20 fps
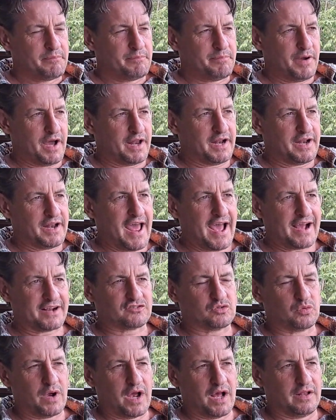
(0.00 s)
But in
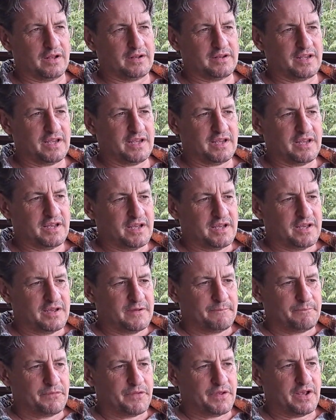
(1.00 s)
actuality,
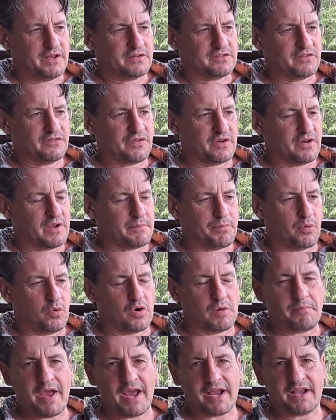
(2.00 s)
is a very
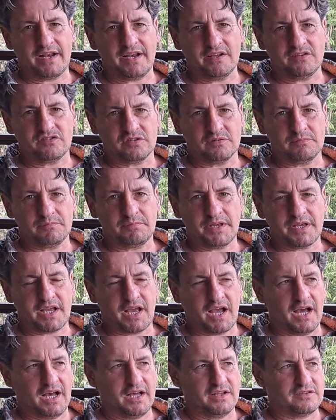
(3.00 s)
poor mechanism,
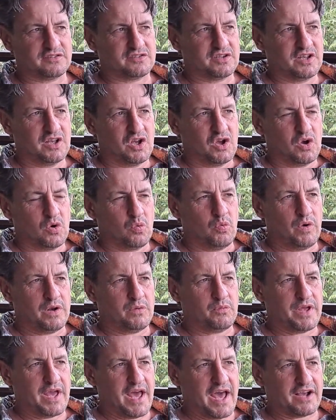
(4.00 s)
because
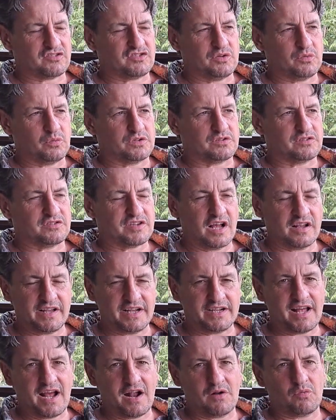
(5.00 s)
when we actually were
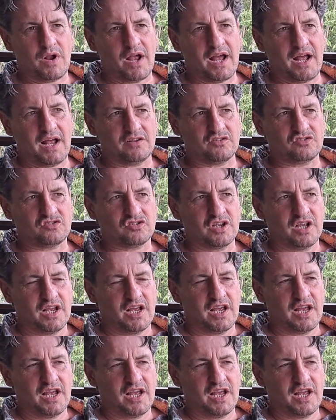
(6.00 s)
selling that ranch,